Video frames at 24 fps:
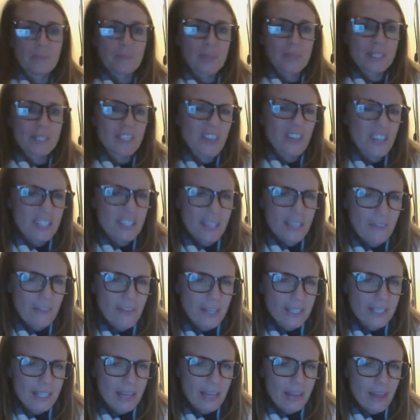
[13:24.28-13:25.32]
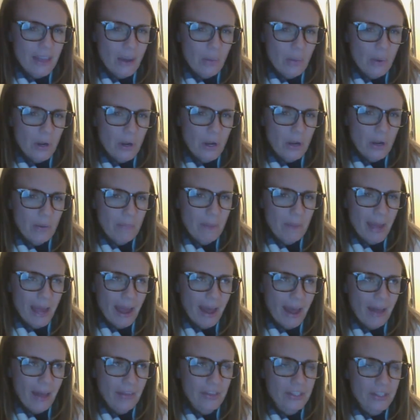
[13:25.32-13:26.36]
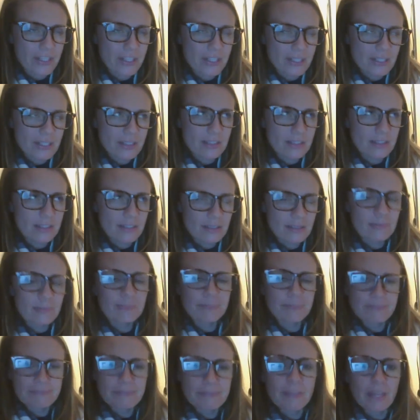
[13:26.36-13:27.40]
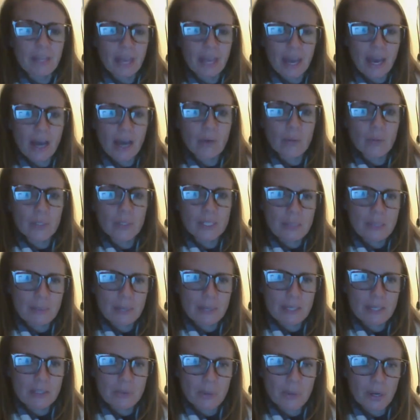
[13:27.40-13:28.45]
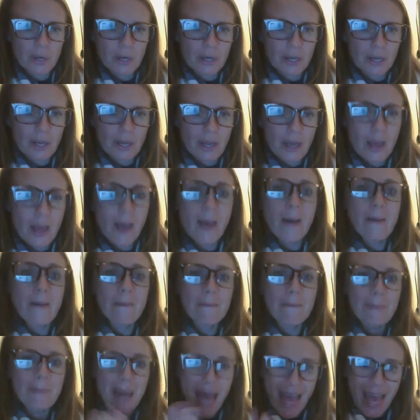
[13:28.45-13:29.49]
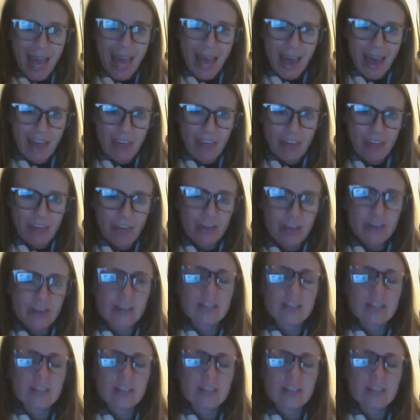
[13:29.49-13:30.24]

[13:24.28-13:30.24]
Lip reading: Is there a suffix on that word? Paths. Yeah, what's the base word? Path.